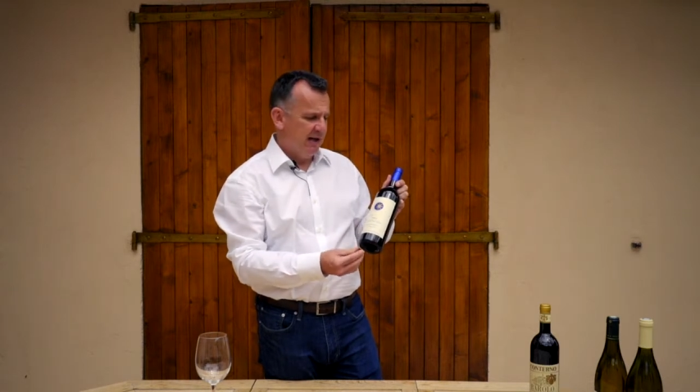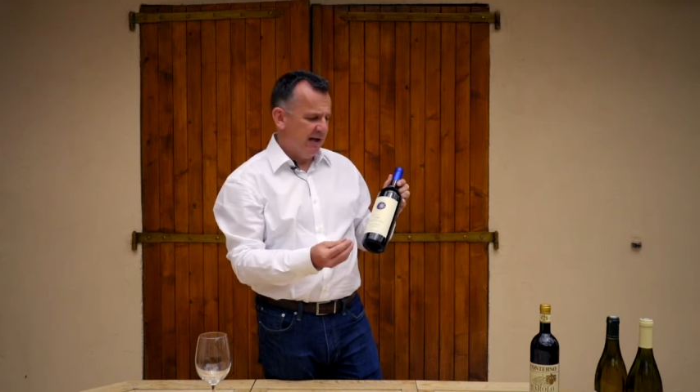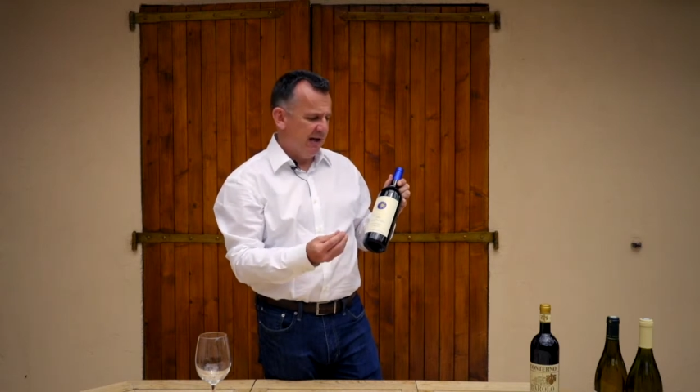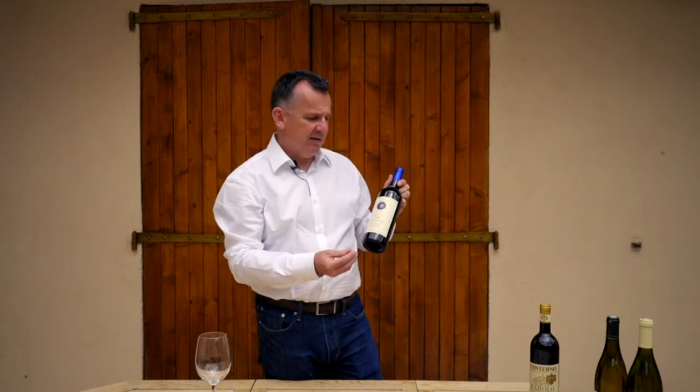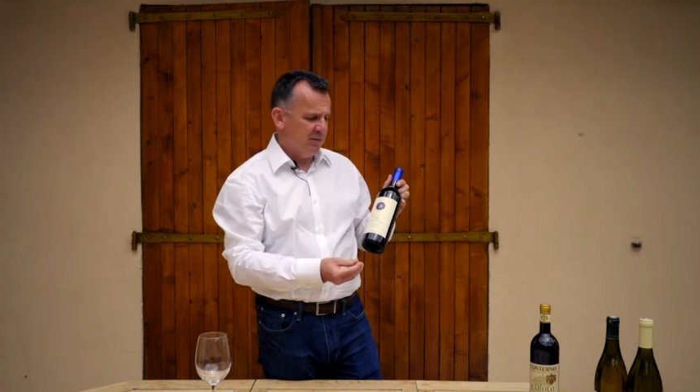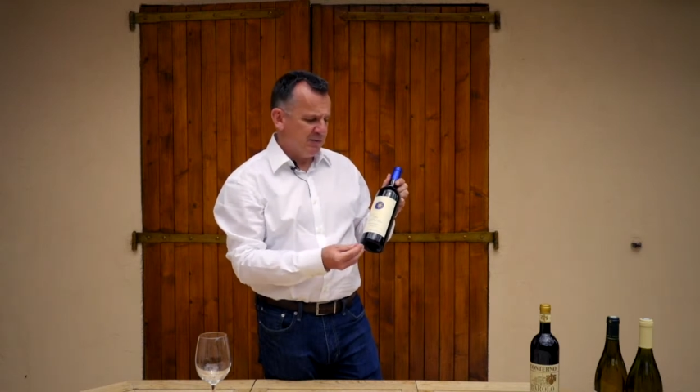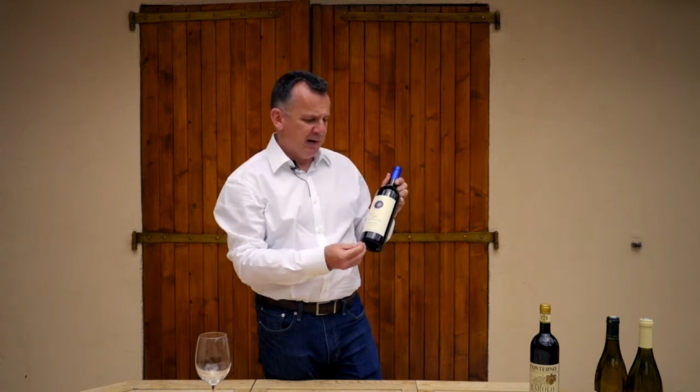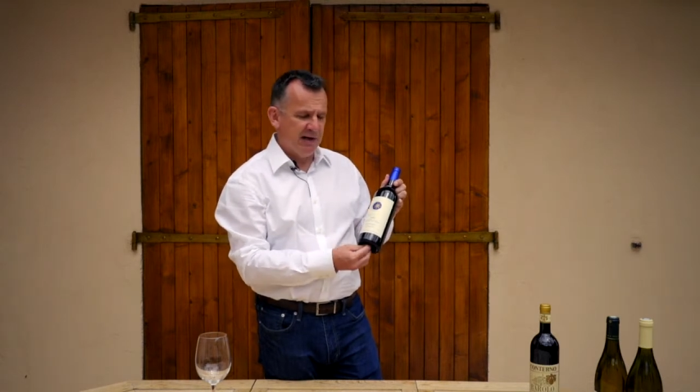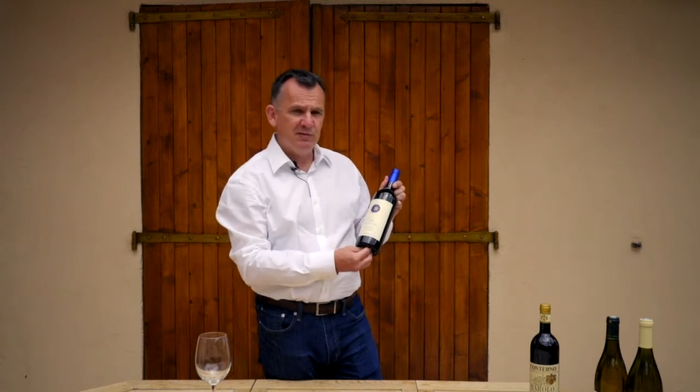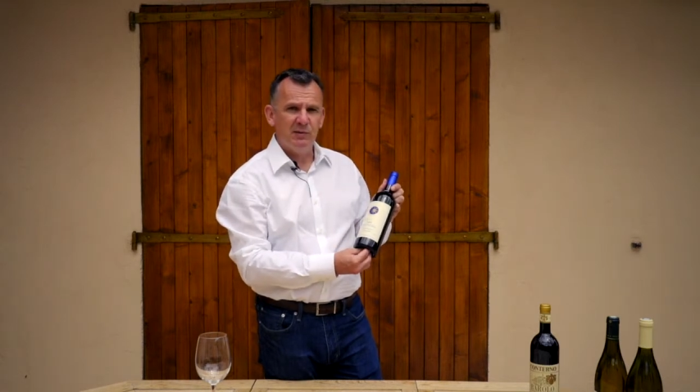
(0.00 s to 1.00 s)
it was
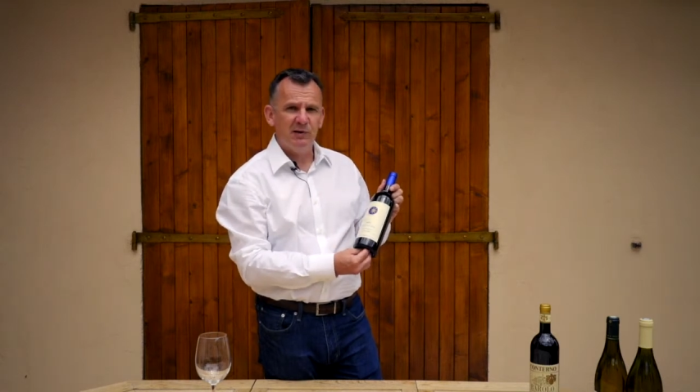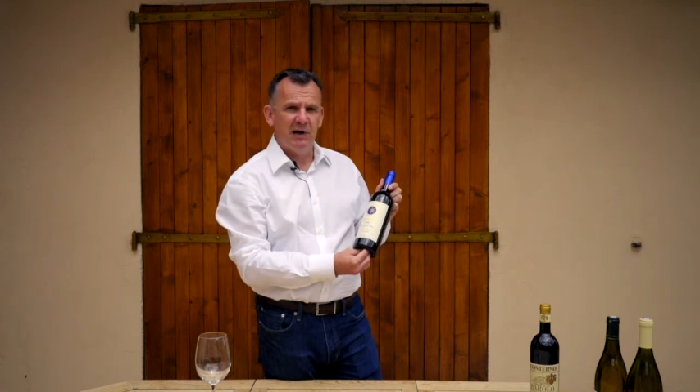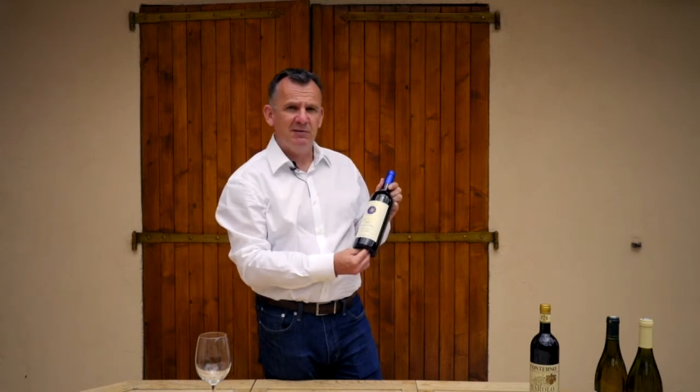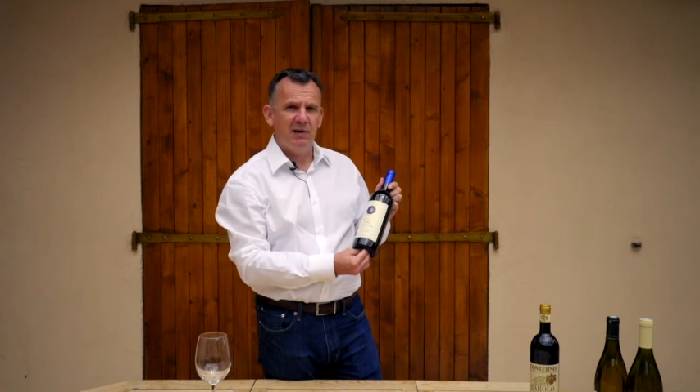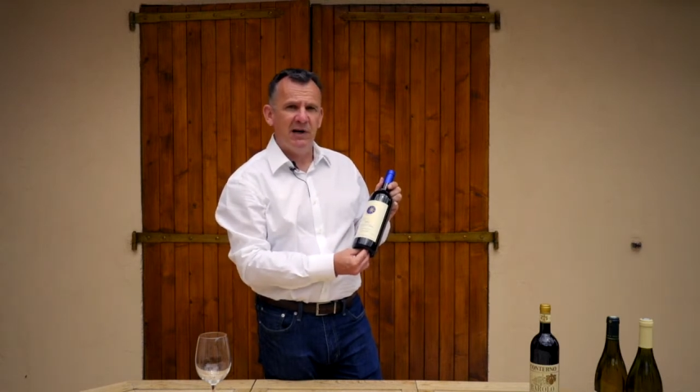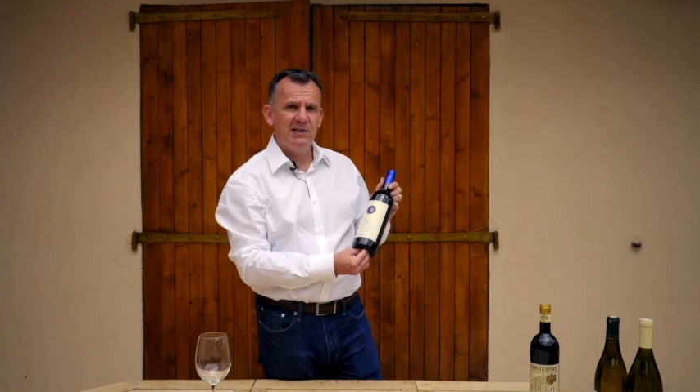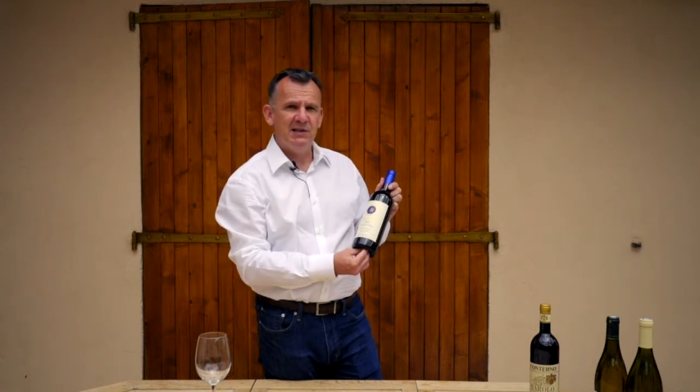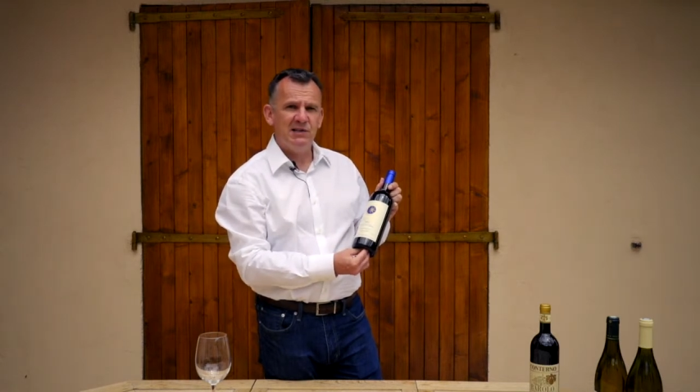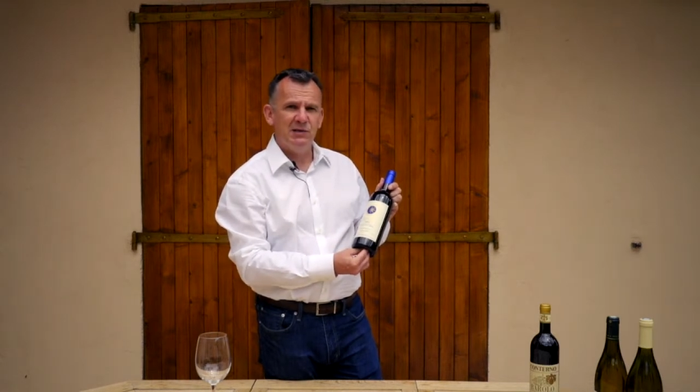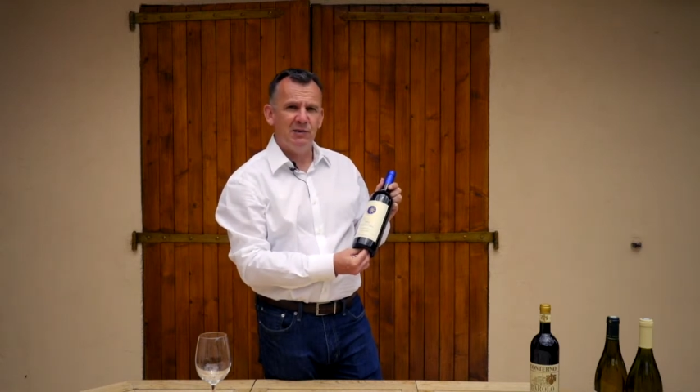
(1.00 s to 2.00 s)
made from a grape variety
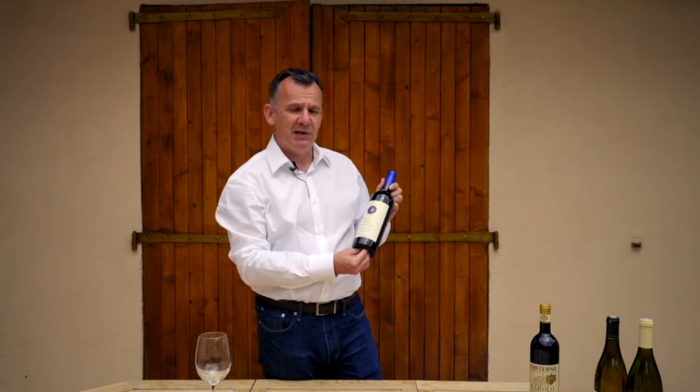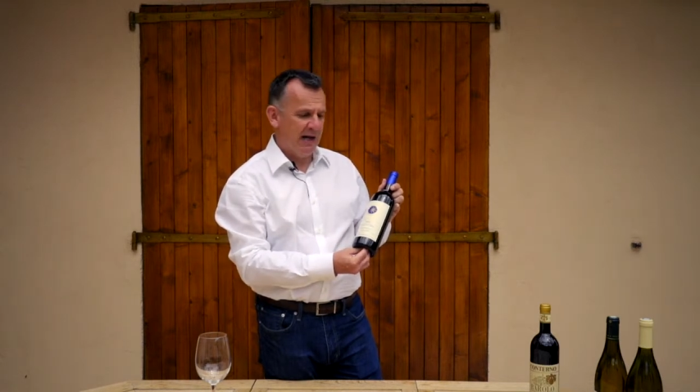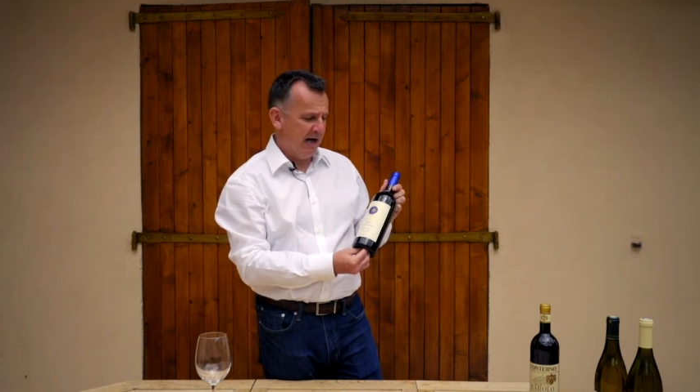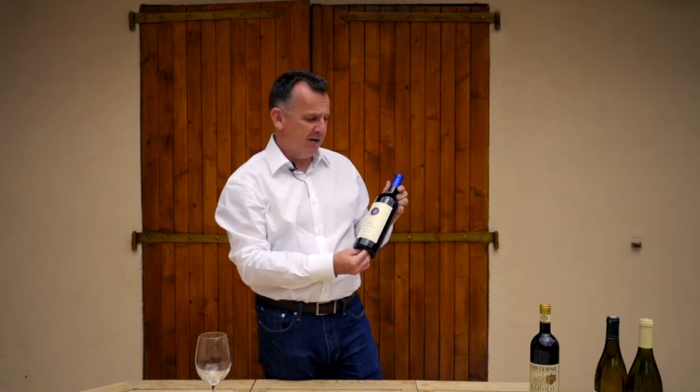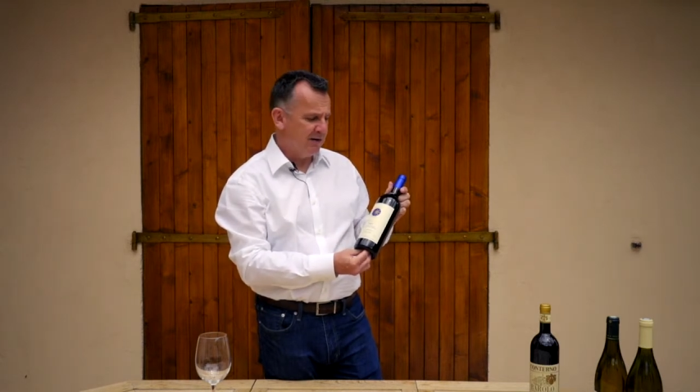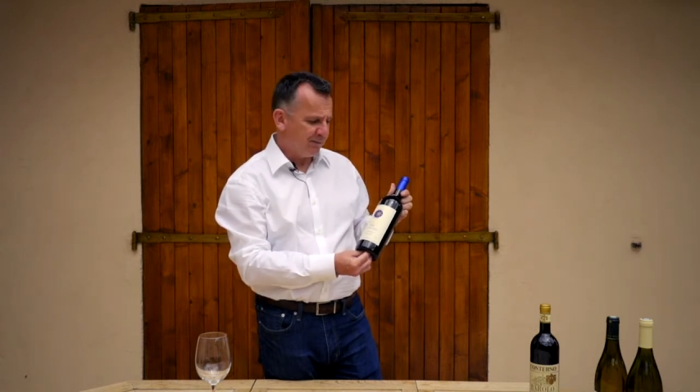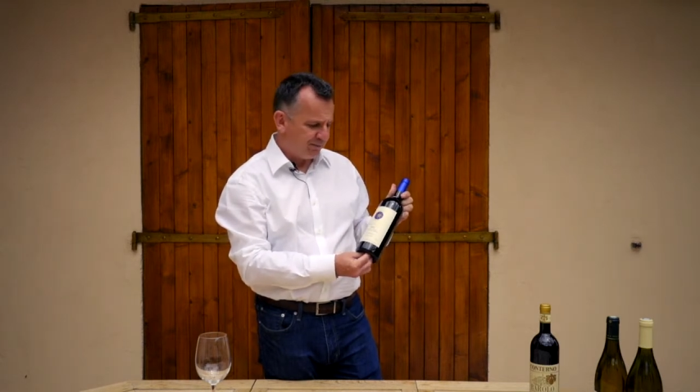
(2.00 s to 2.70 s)
that's not allowed.